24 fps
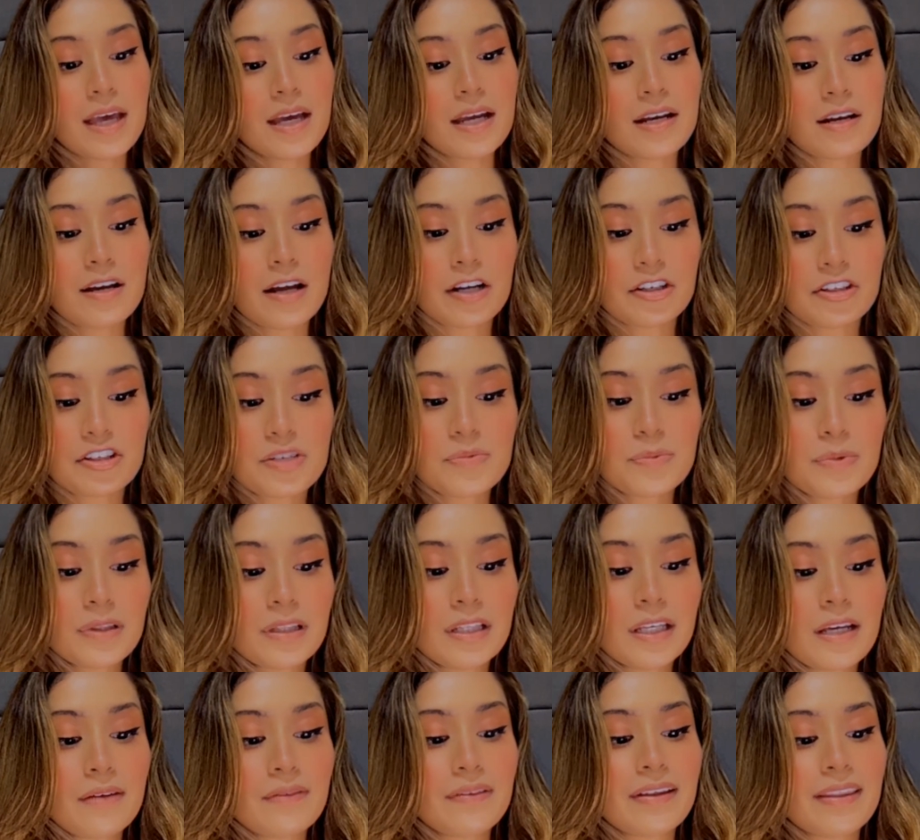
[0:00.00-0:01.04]
Doctors
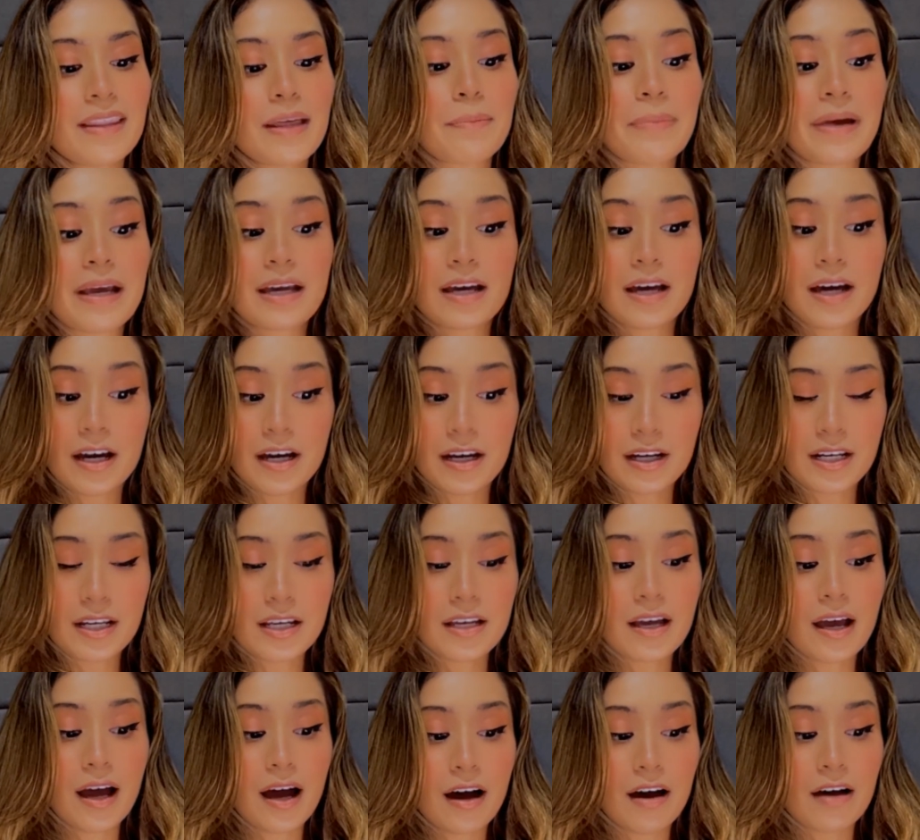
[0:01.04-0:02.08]
believed that by
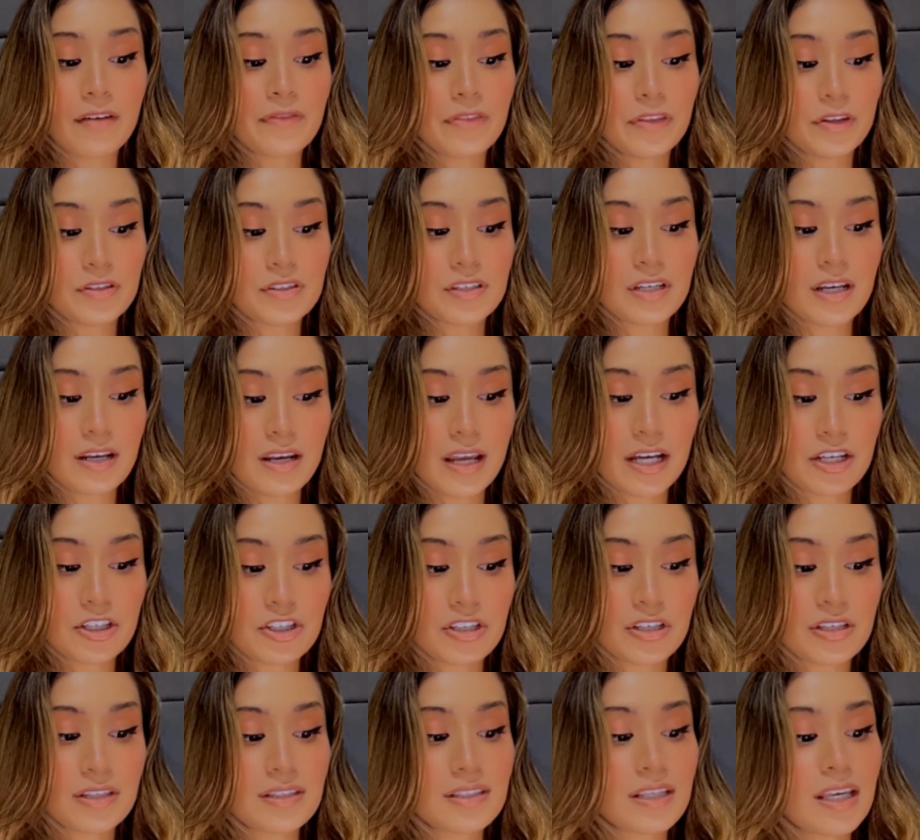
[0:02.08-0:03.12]
cutting off those
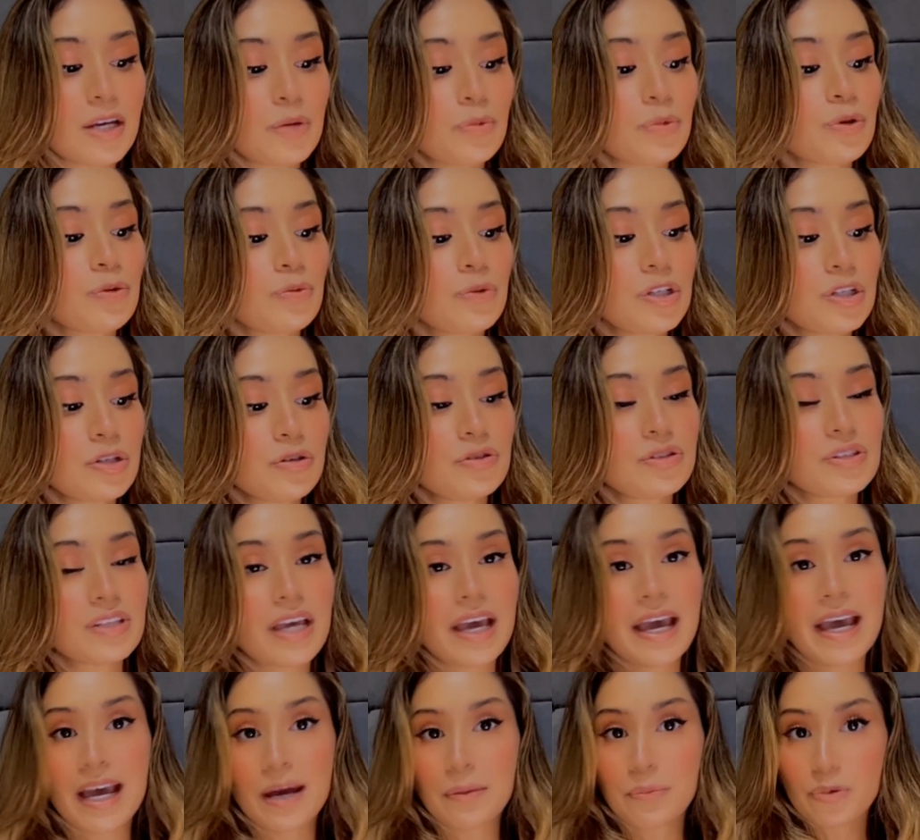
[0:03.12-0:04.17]
connections, it would reduce
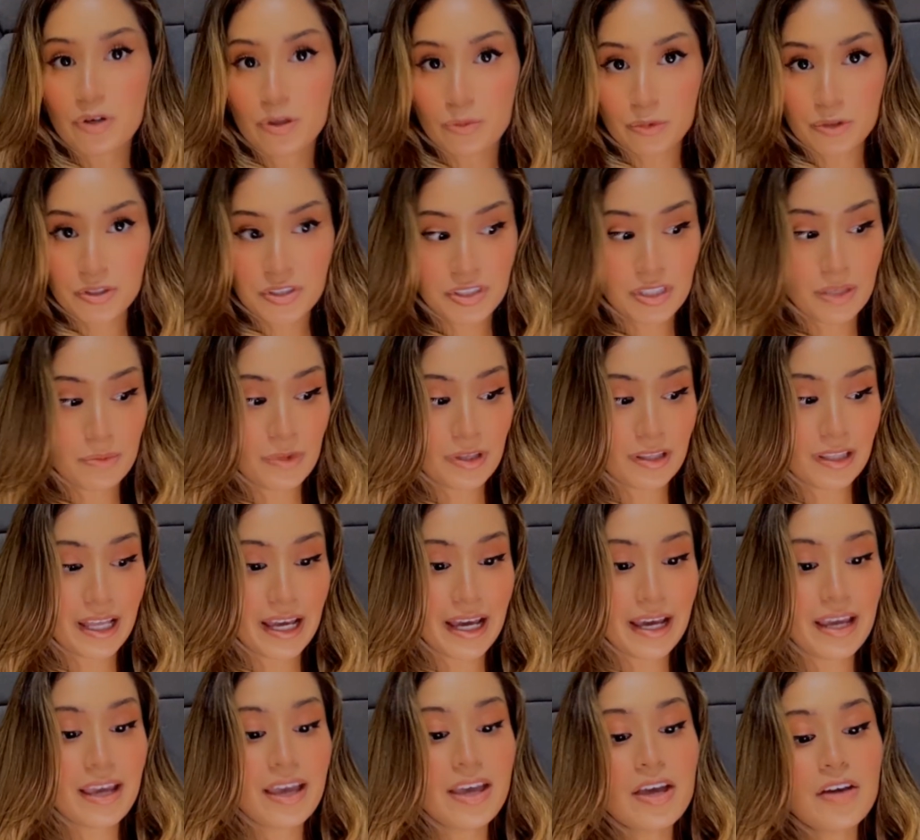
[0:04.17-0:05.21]
abnormal
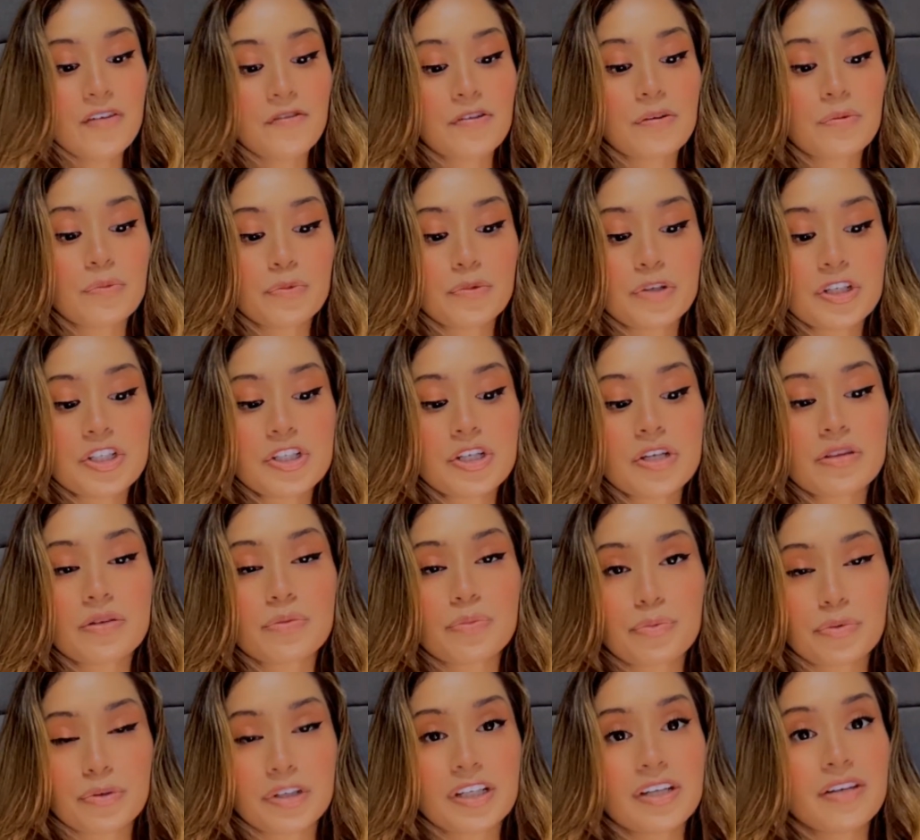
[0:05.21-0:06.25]
stimuli from reaching the
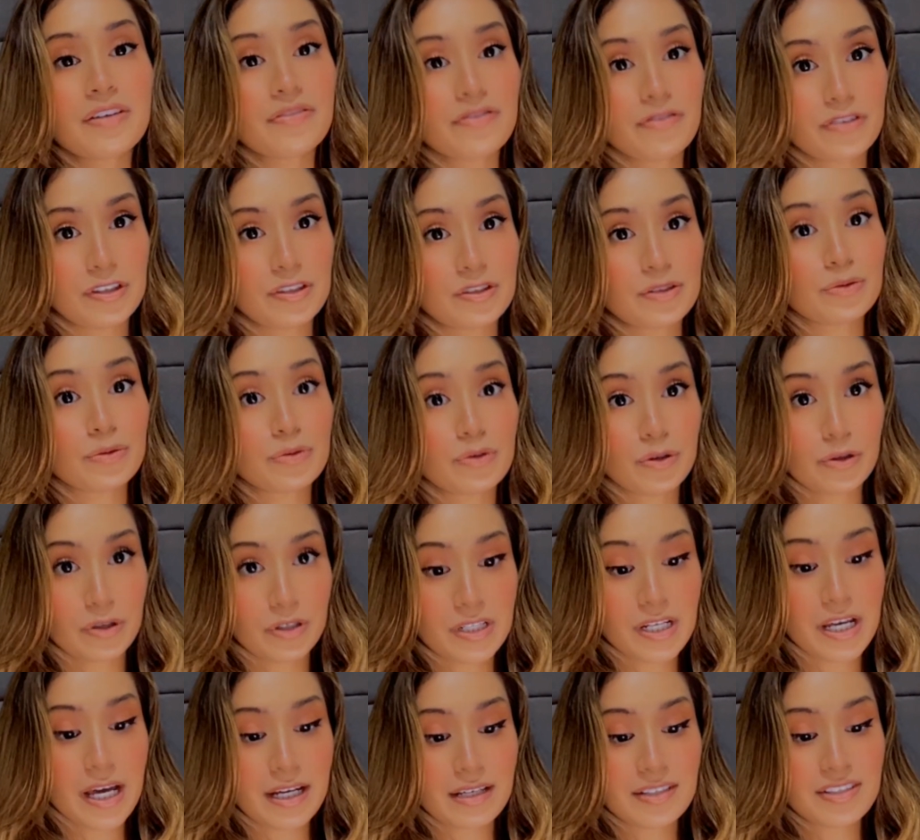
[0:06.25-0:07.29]
prefrontal
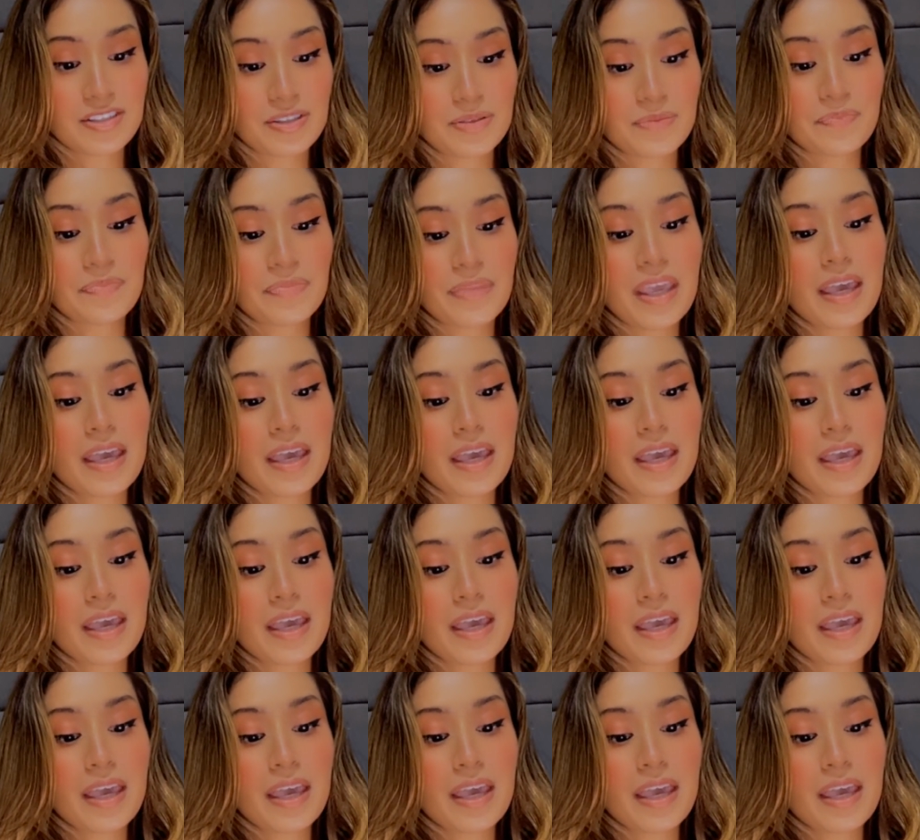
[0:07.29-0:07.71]
cortex.